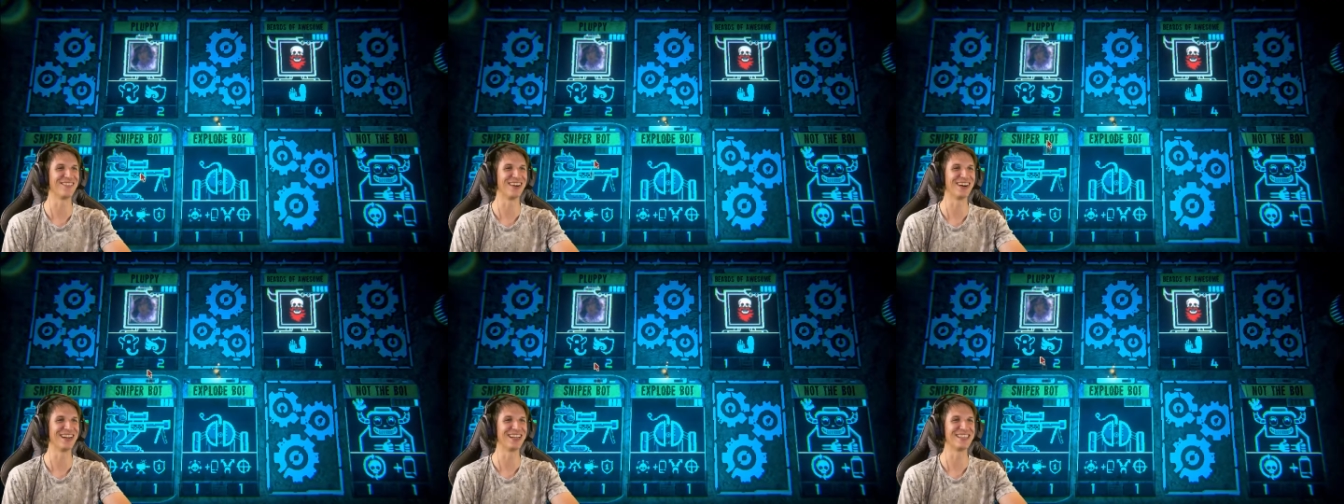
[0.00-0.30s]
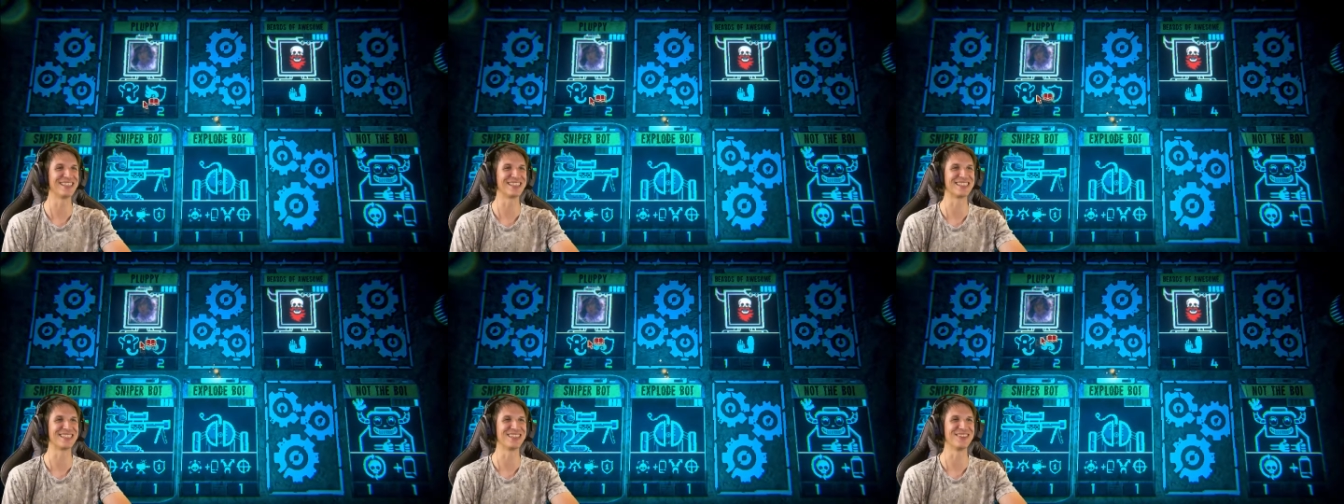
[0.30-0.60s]
Why
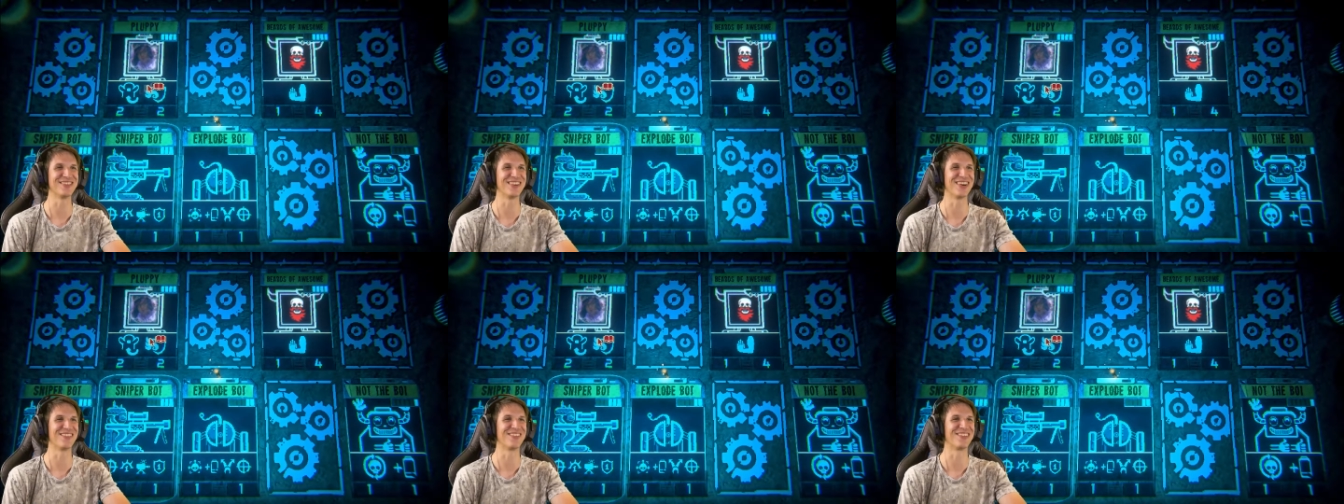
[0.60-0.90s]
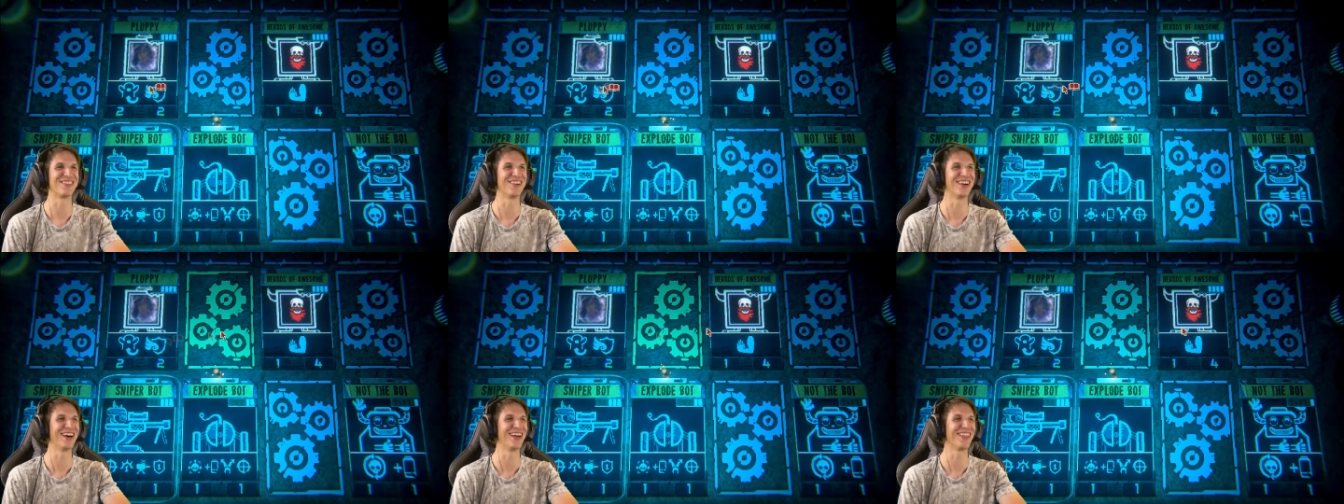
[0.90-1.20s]
is there my
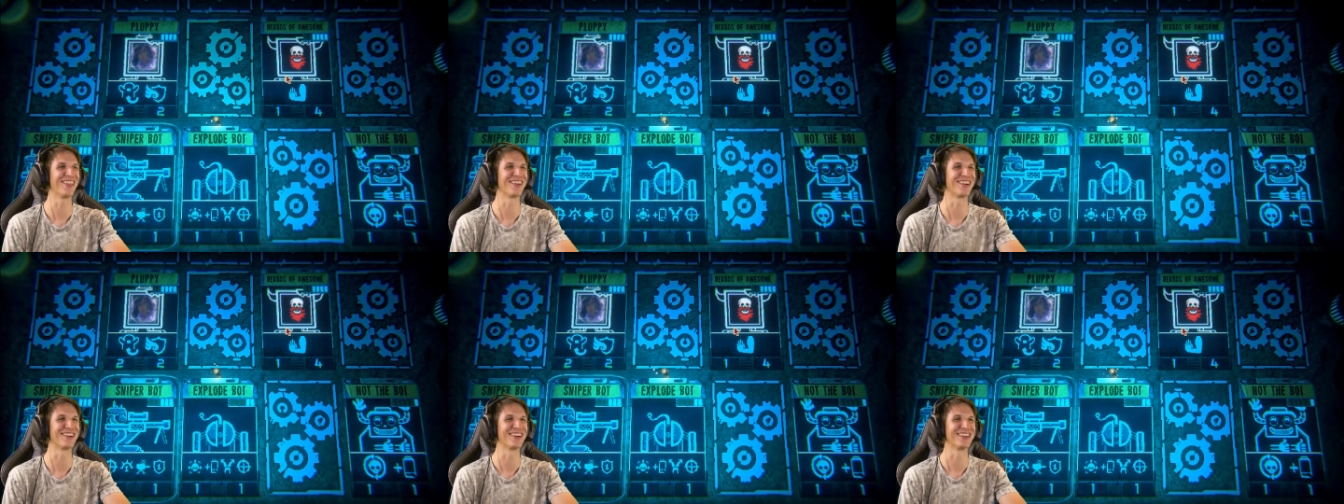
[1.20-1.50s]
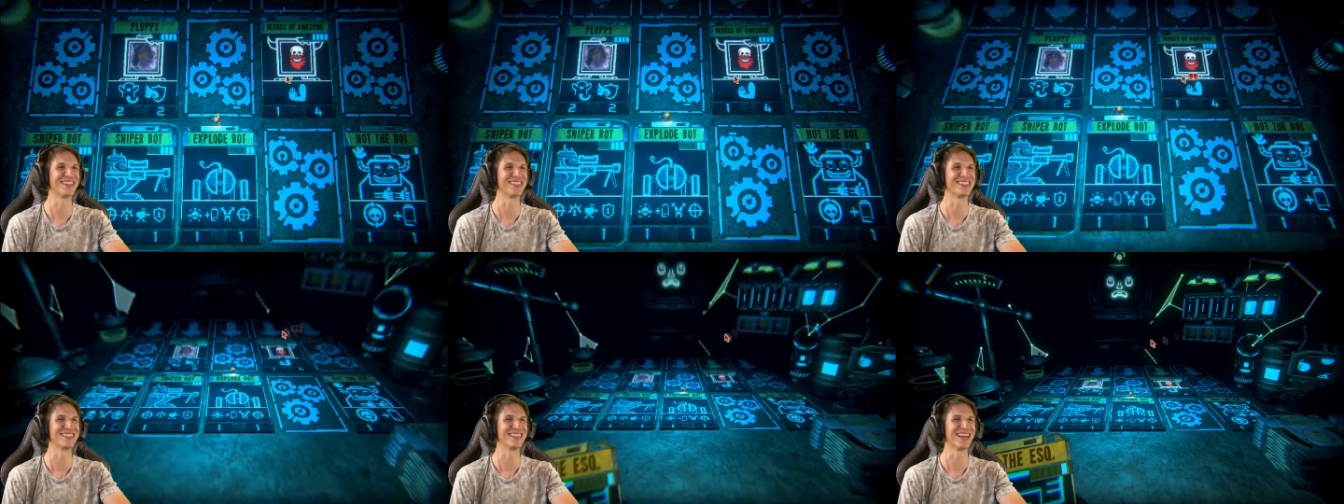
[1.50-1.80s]

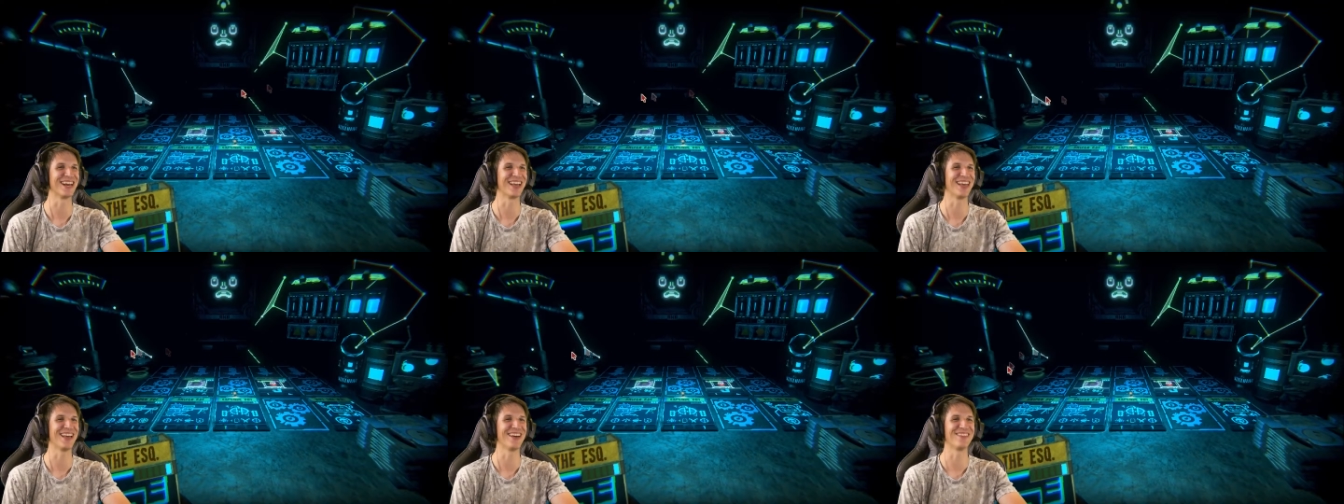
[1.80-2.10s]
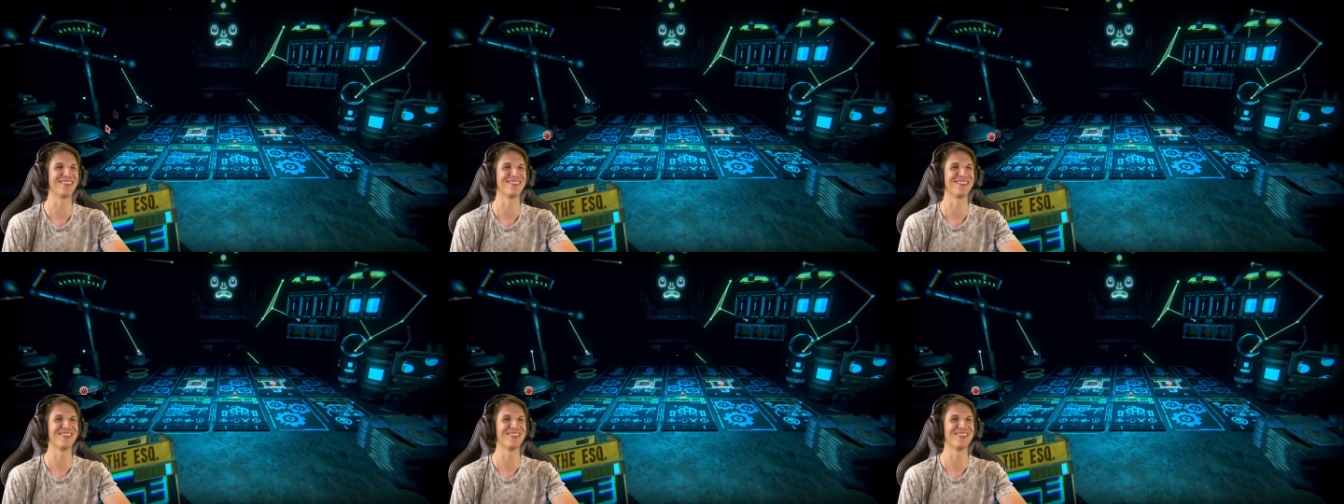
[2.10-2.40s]
brothers? I have to